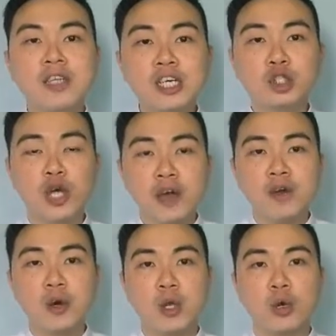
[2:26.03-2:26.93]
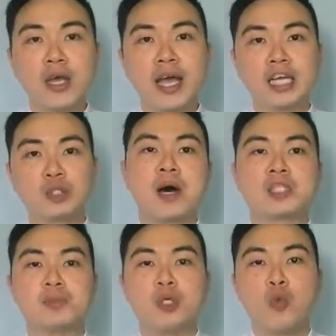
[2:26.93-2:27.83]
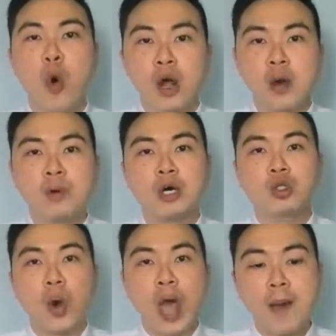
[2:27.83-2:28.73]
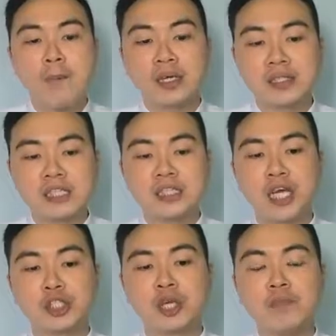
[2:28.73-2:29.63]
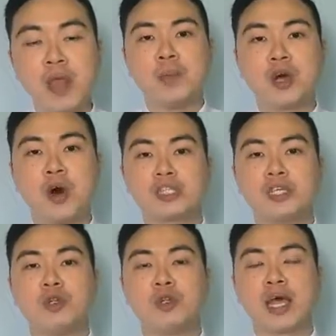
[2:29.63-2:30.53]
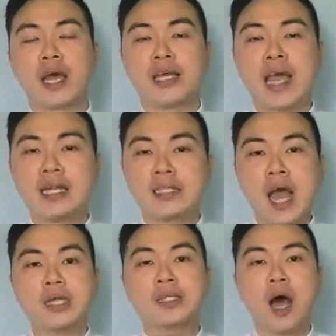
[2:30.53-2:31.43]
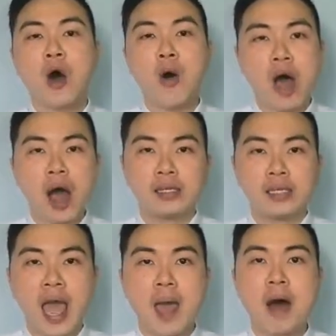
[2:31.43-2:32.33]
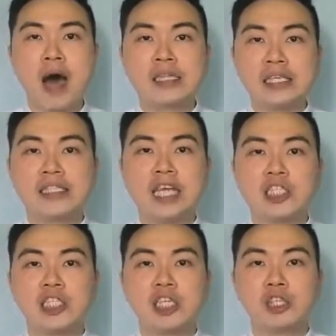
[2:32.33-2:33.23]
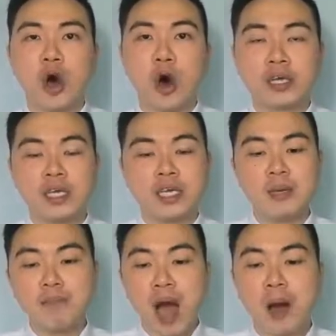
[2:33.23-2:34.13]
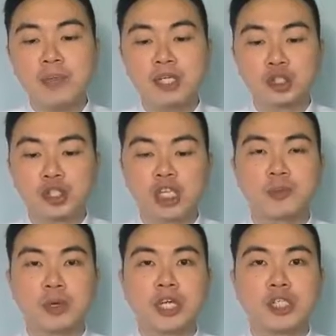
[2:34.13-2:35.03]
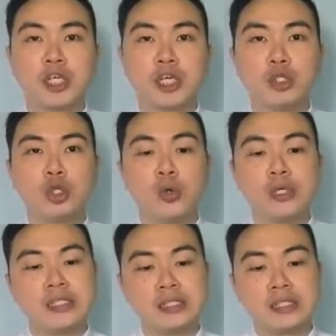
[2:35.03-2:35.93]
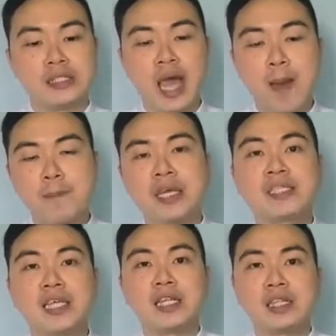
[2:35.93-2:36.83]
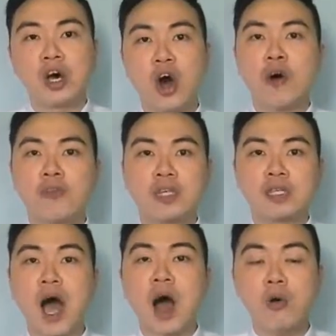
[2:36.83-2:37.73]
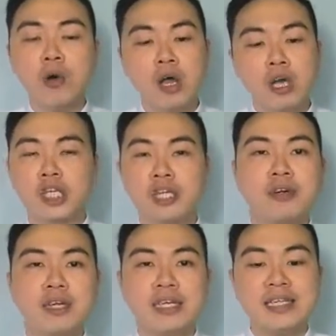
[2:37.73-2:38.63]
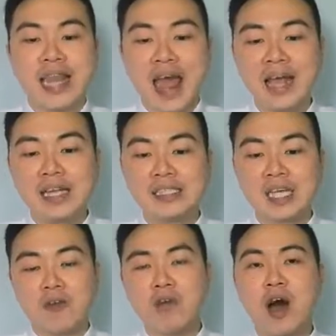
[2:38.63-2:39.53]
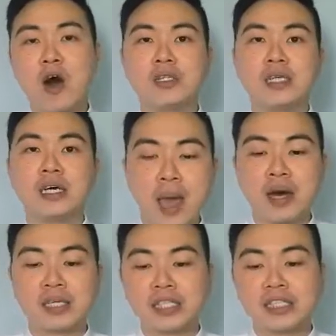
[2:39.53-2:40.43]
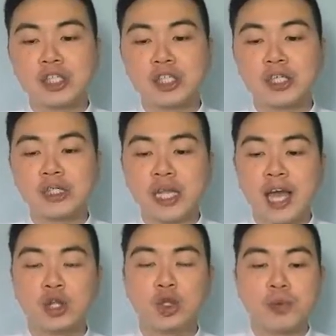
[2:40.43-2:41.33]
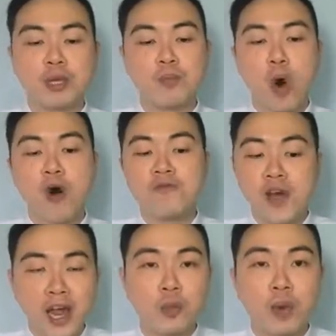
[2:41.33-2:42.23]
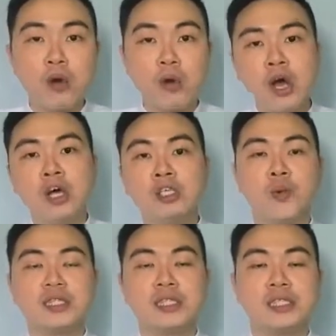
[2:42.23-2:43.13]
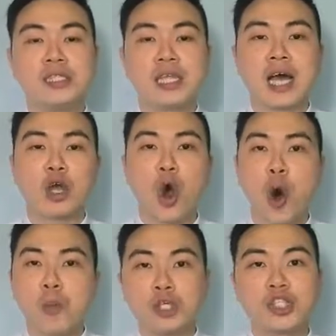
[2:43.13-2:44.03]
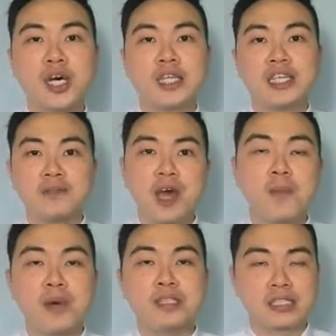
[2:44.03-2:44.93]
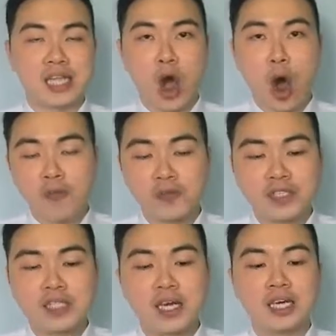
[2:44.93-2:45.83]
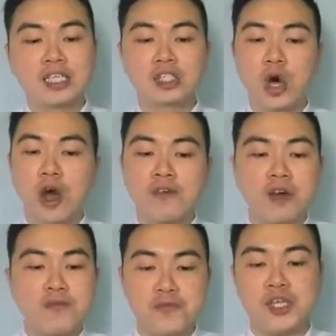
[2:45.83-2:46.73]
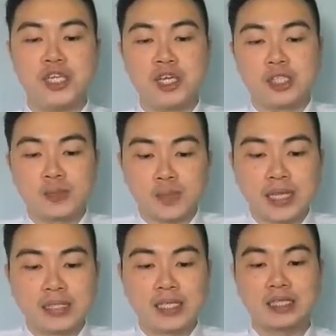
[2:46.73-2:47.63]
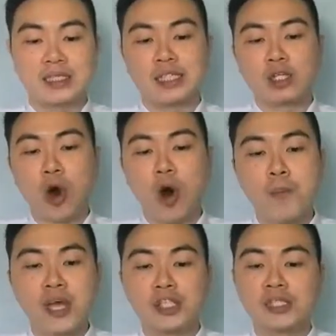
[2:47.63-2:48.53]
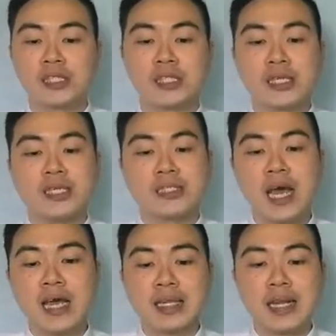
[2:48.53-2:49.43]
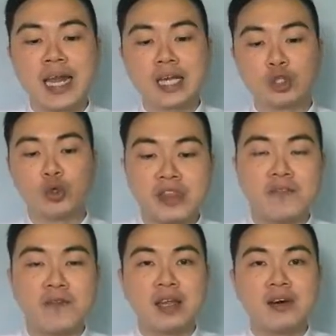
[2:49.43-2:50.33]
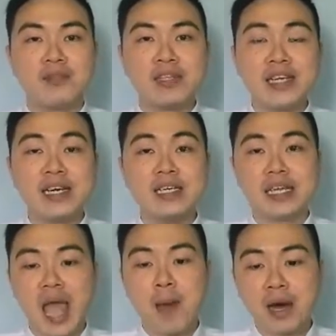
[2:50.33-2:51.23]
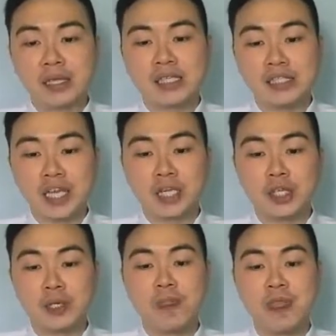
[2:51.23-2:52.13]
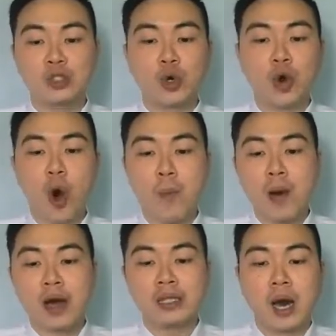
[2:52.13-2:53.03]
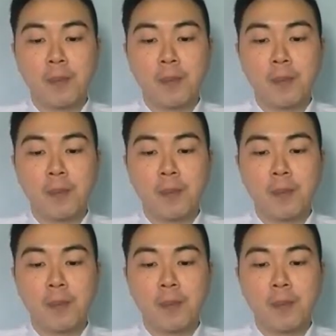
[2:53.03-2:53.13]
third driver we look at is must be walkable to MRT station, because if you look at the entire town, the MRT station or key public transportation node is the epicenter of the town. Generally, lands around the MRT station tend to be more valuable. We see like commercial developments like offices or even retail spaces in all major cities. They like to develop near the MRT station. This will command a